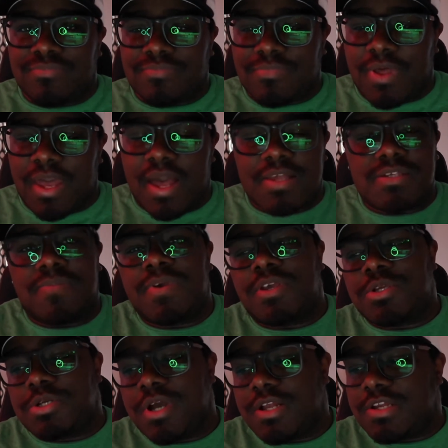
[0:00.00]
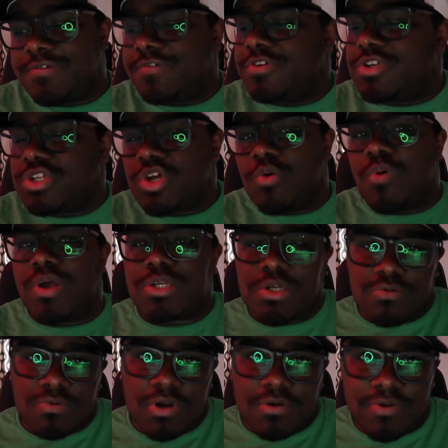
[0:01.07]
Like, how does it make you childish? If you still
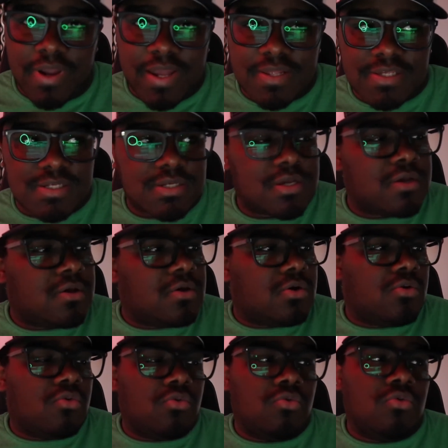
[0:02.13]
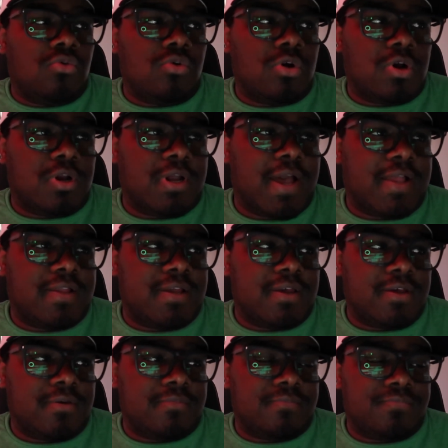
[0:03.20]
watching Rugrats or
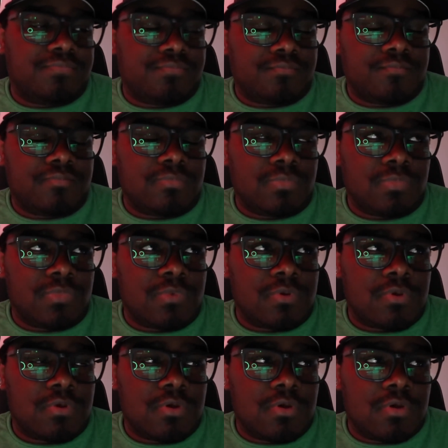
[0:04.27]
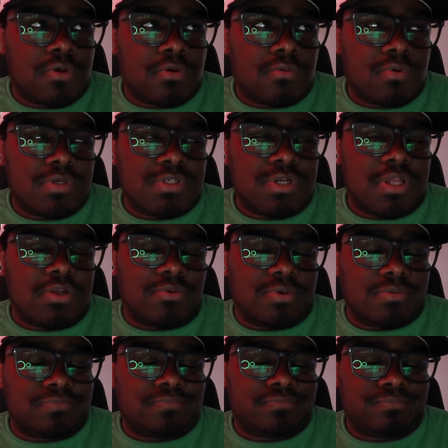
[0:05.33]
goddamn, what's another one?